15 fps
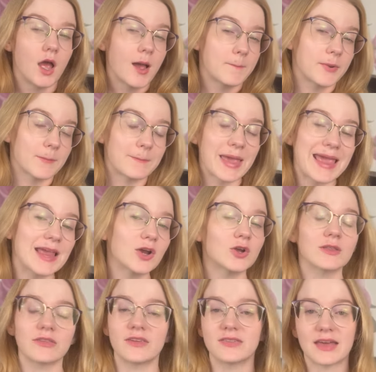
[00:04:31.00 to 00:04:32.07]
but
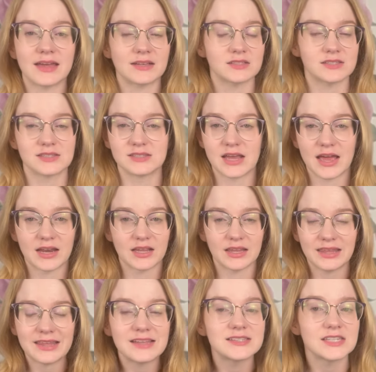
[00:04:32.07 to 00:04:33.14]
apparently that's not
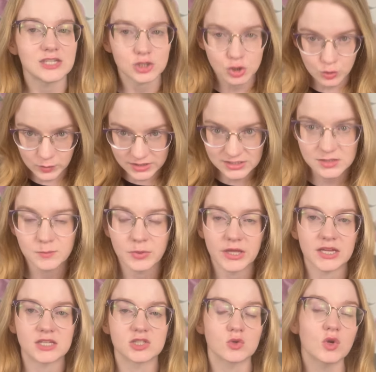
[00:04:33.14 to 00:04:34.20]
easy to
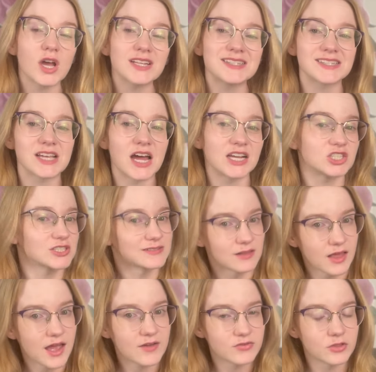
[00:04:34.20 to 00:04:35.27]
explain. So Guts is kind of just
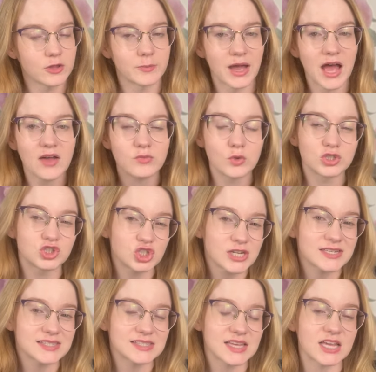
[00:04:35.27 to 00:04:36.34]
laughing them off when
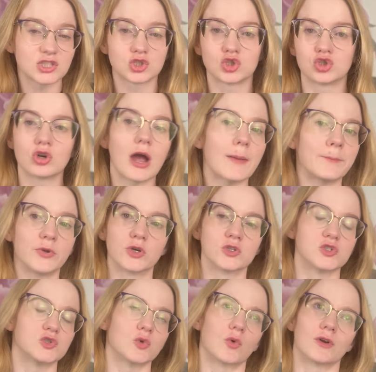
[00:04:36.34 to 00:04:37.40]
she says, "Drop your
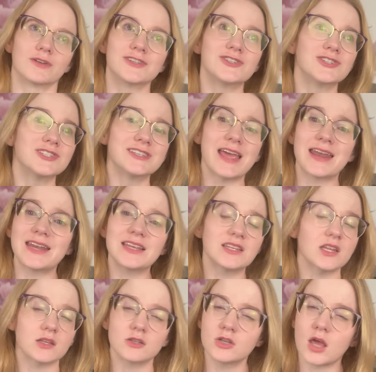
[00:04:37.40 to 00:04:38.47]
sword." There's
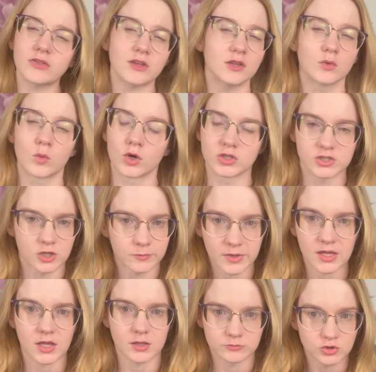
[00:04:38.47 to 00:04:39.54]
any nothing in the world's gonna
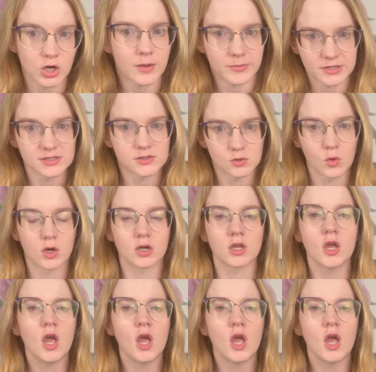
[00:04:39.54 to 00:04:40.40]
make him drop his sword.